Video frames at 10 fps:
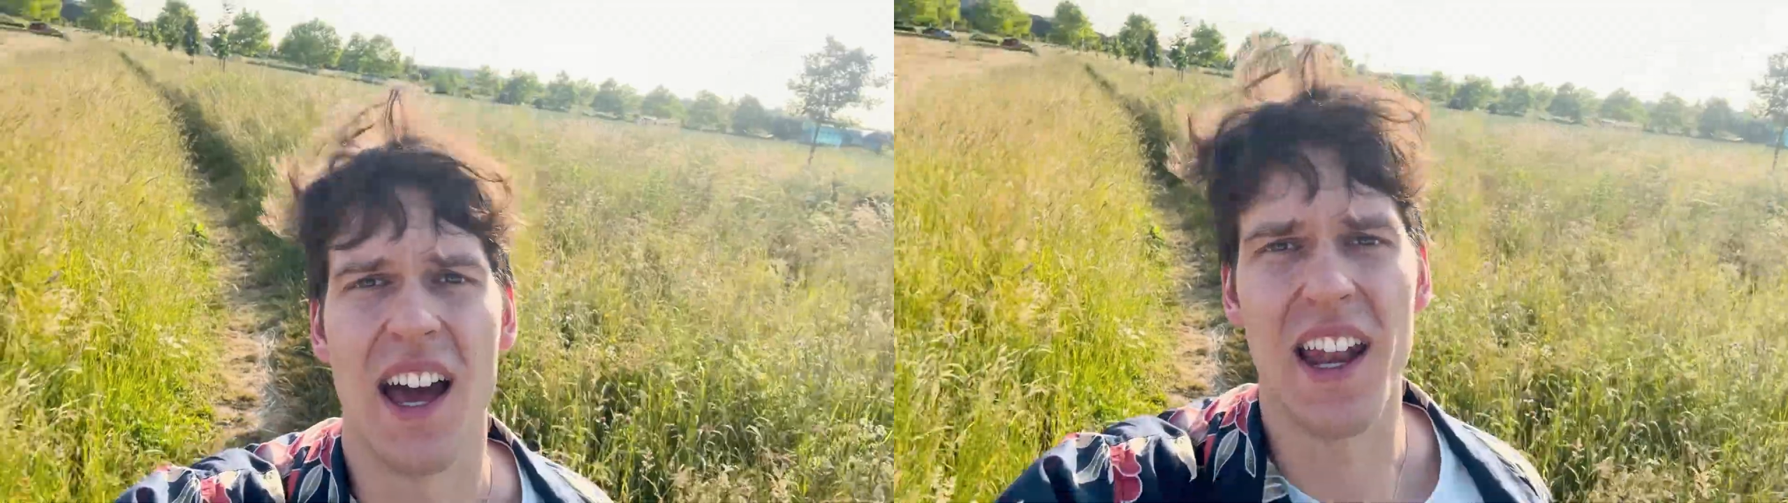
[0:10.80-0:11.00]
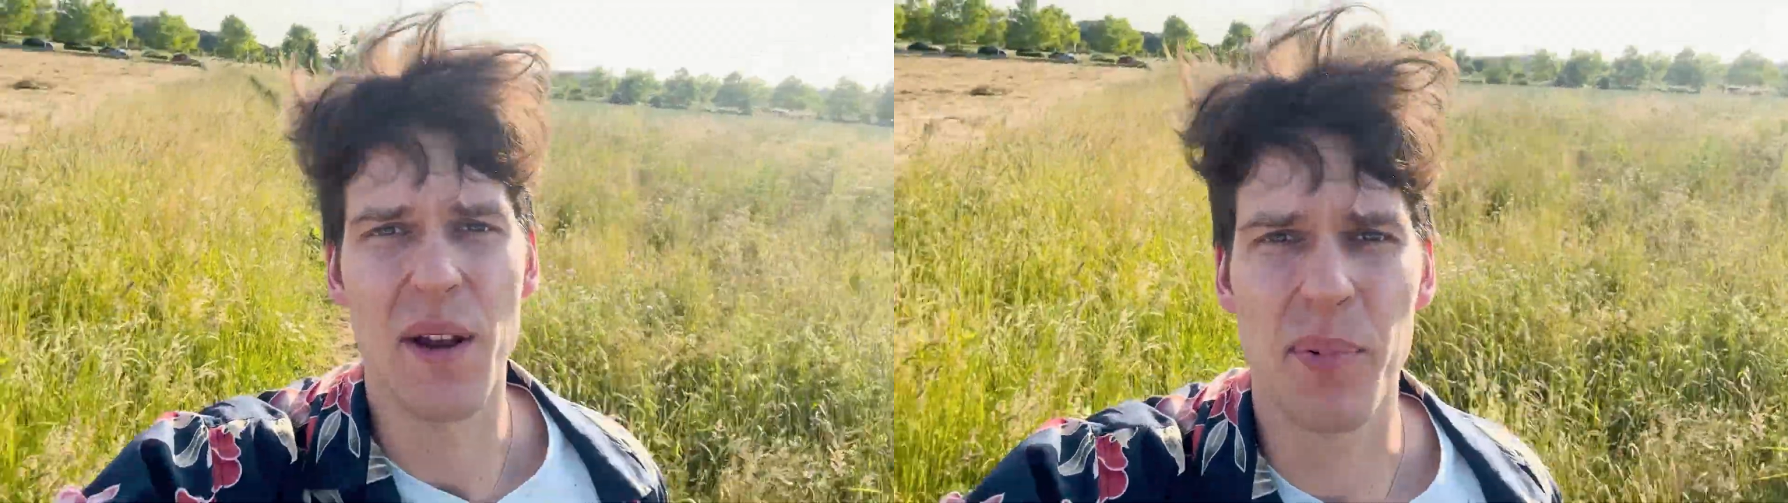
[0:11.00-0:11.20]

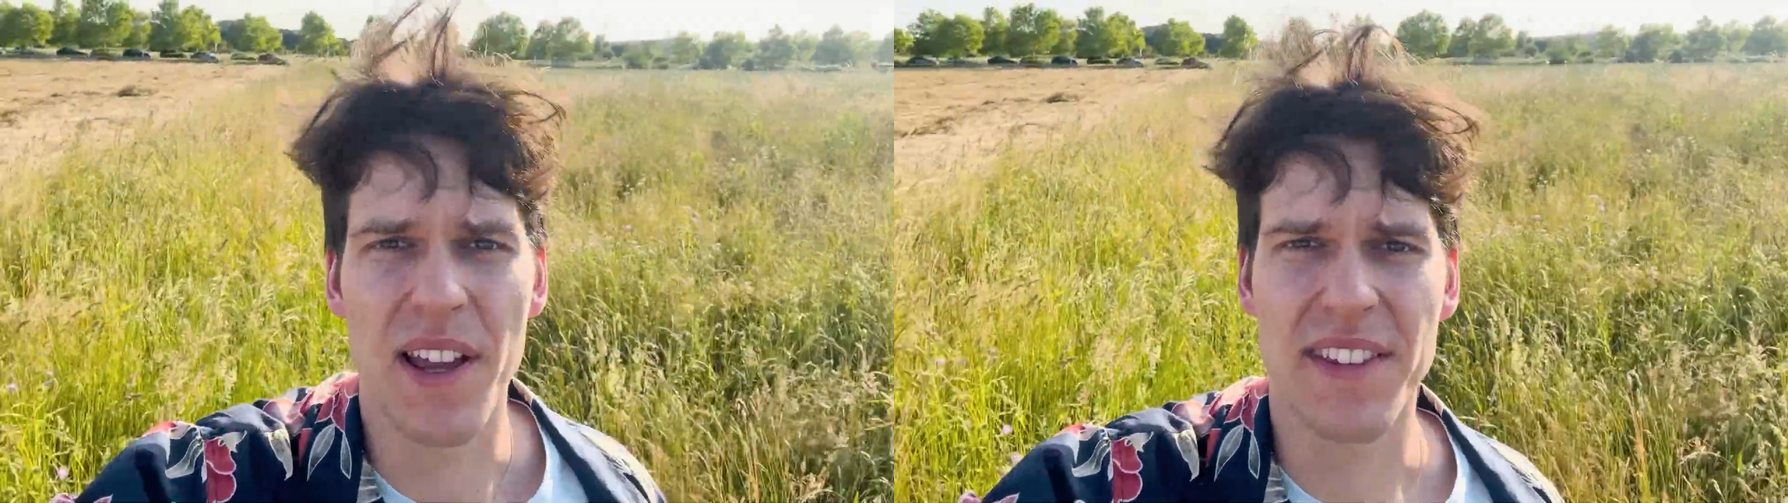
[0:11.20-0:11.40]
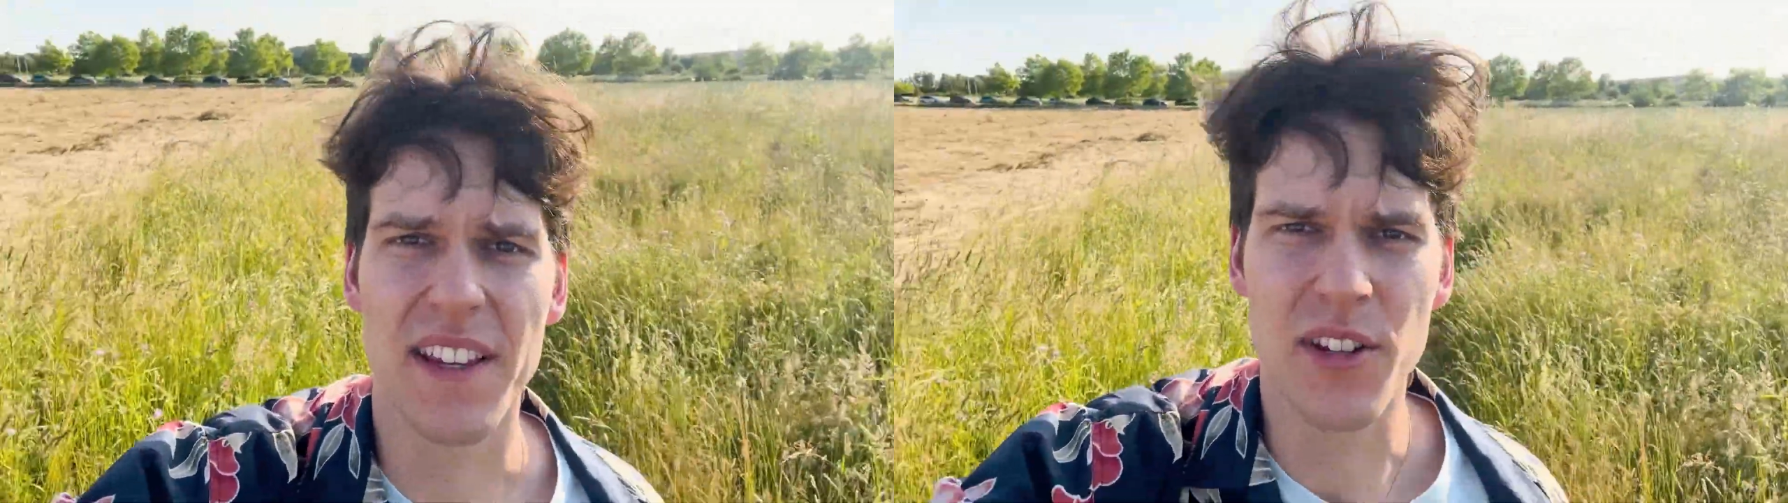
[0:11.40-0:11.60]
and I
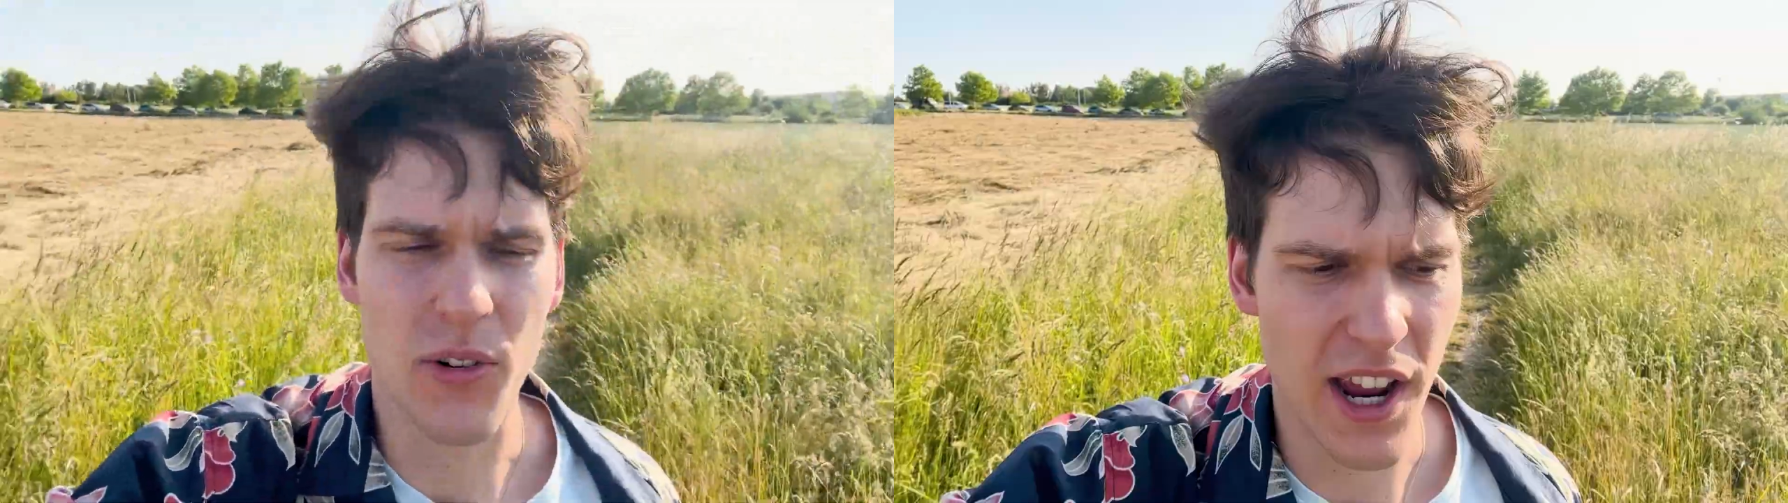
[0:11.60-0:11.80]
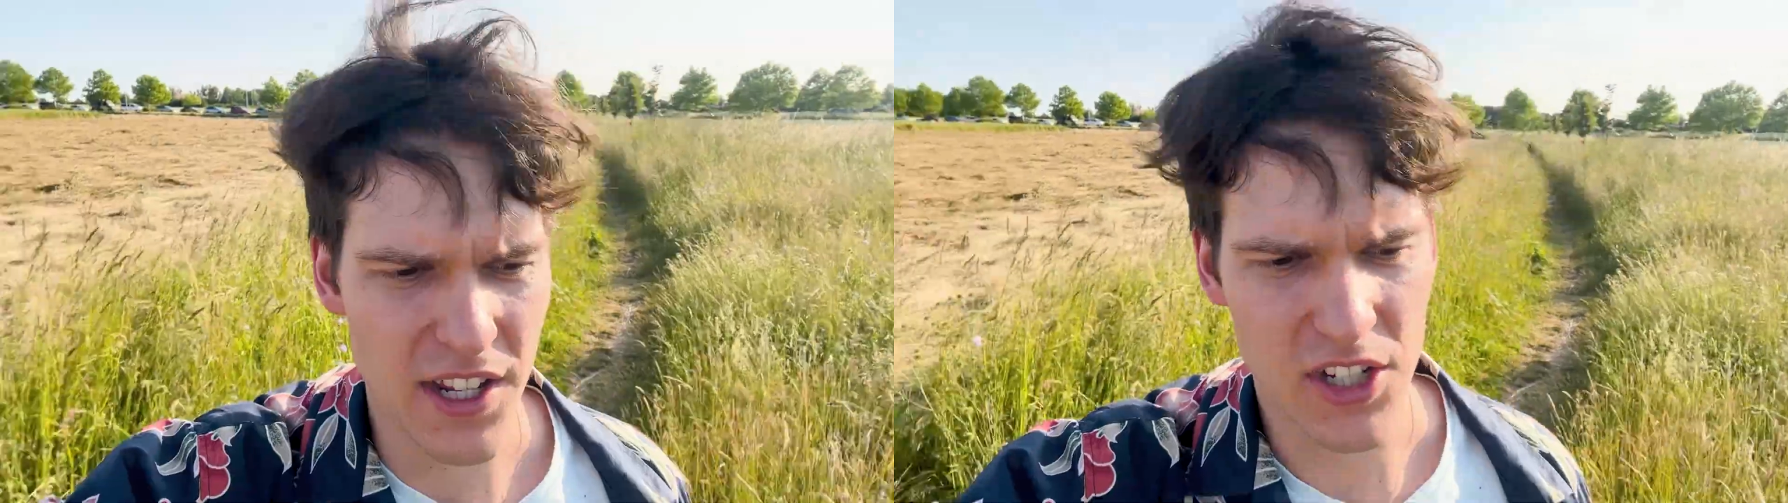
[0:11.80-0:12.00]
planted the
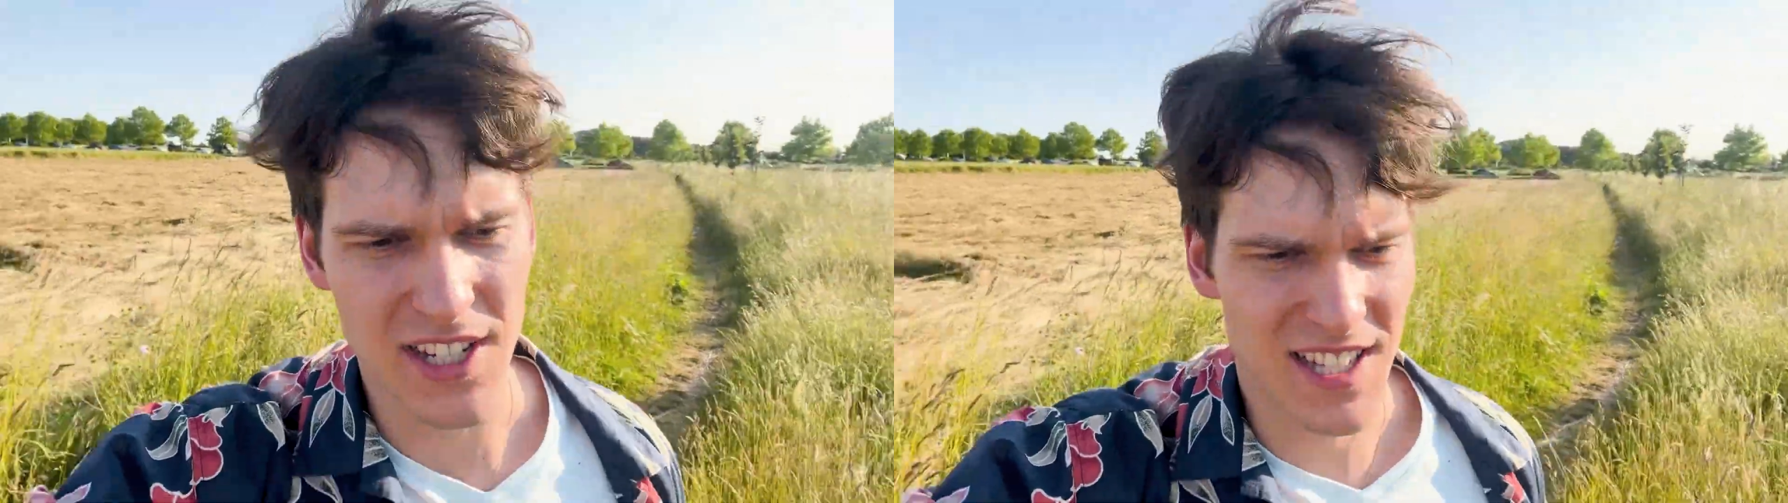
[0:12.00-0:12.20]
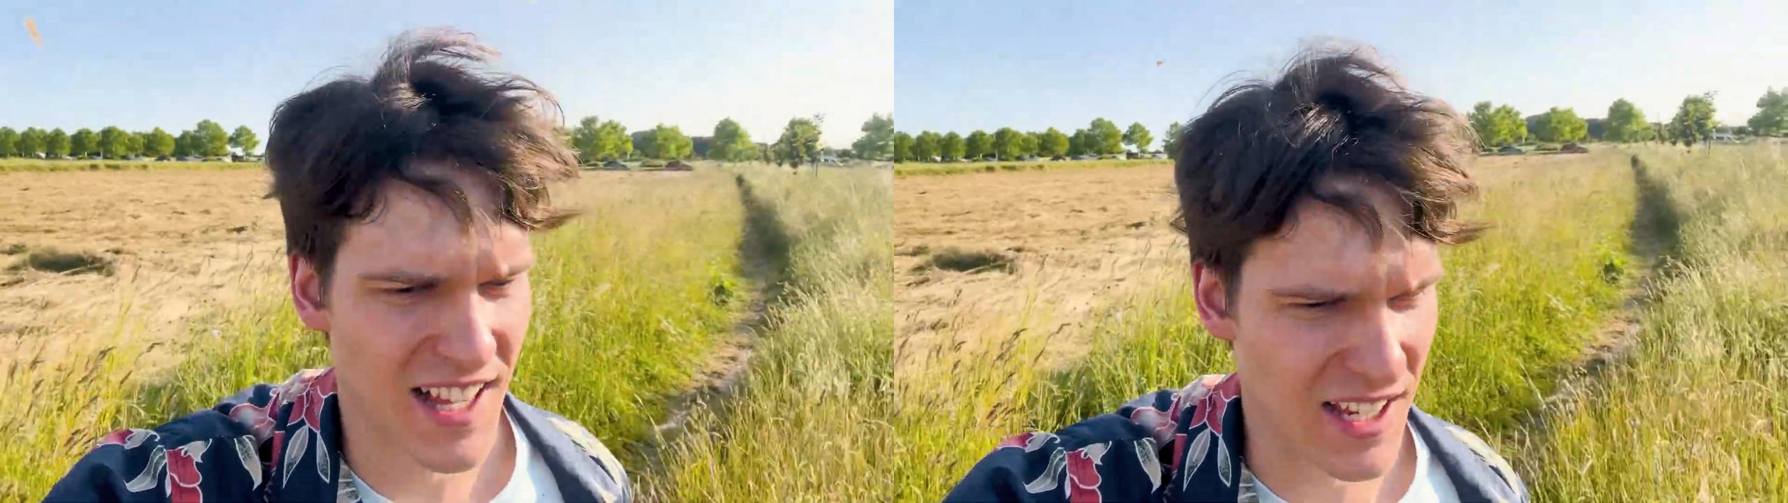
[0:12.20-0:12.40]

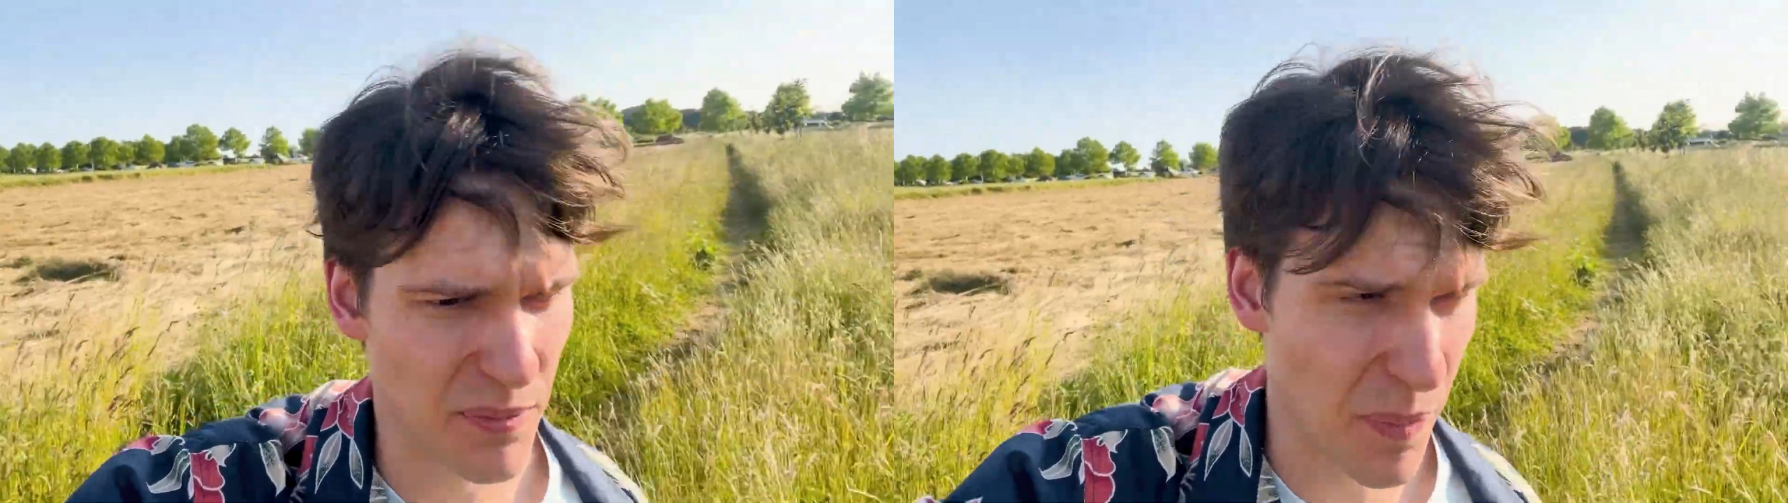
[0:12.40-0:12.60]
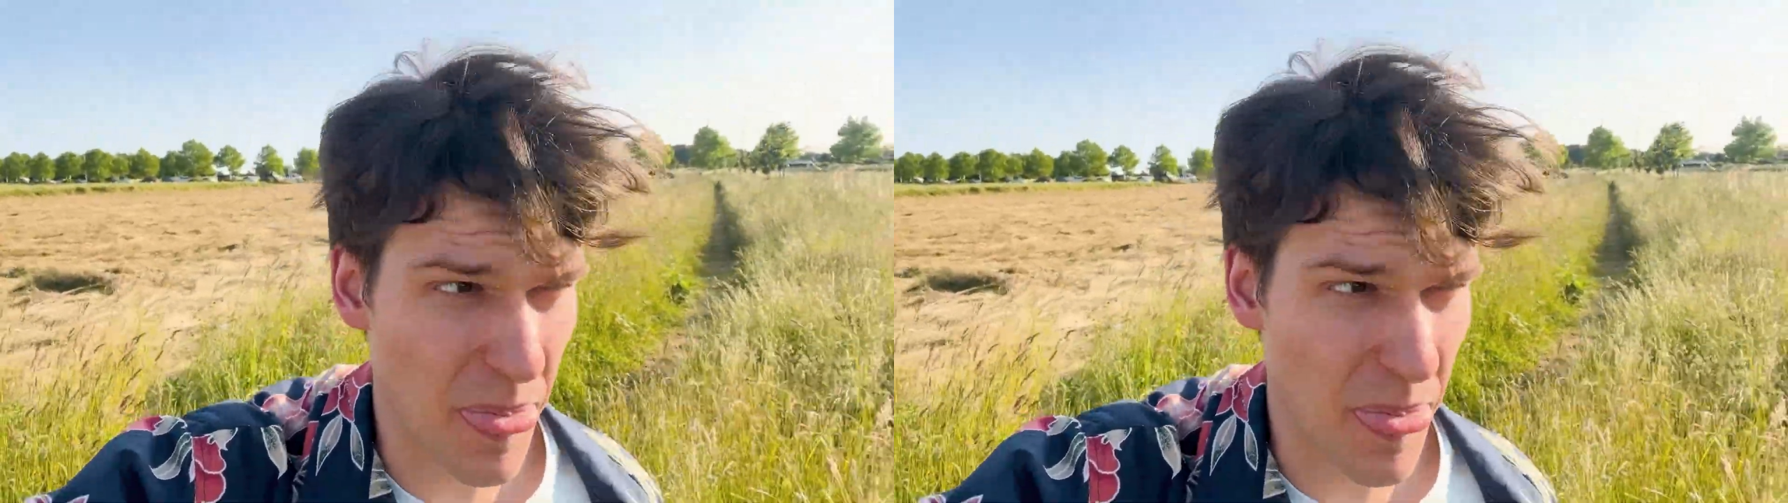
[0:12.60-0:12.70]
radishes like